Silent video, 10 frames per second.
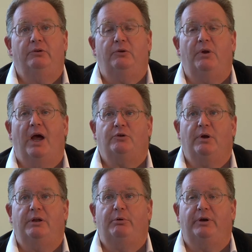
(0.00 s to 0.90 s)
do not
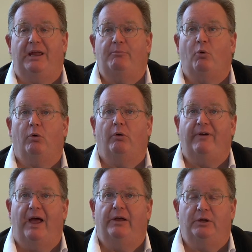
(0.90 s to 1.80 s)
try to put a moral
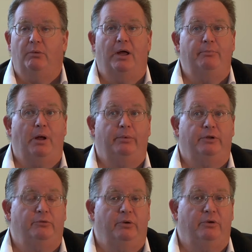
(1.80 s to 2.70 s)
value on
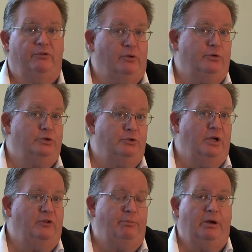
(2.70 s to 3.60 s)
public disclosure or
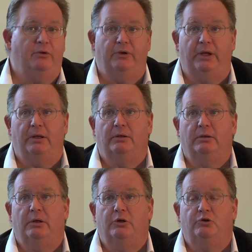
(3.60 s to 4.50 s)
transparency.
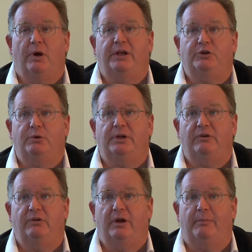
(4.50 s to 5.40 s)
Try to treat it
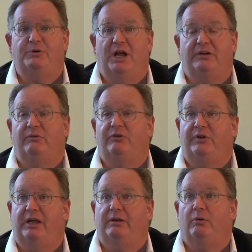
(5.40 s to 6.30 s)
as an objective
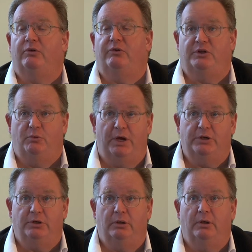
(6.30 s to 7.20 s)
state or
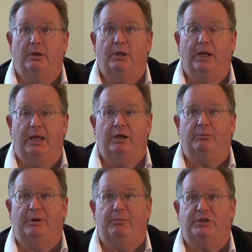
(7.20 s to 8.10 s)
situation, and
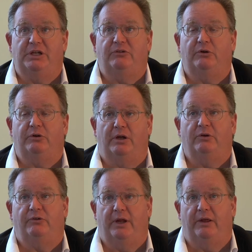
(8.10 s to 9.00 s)
it'll be much easier to
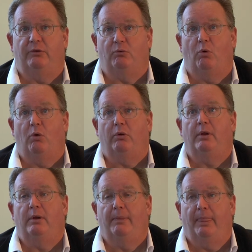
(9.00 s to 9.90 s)
understand the
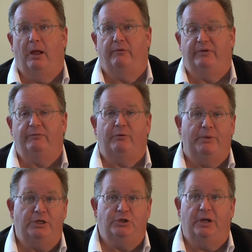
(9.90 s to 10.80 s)
role of
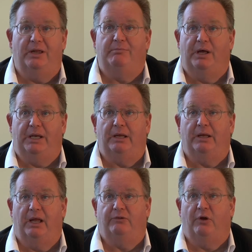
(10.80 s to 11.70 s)
information and money
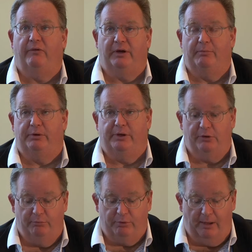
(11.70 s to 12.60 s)
at solving a
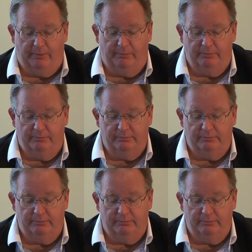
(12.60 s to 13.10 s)
political problem.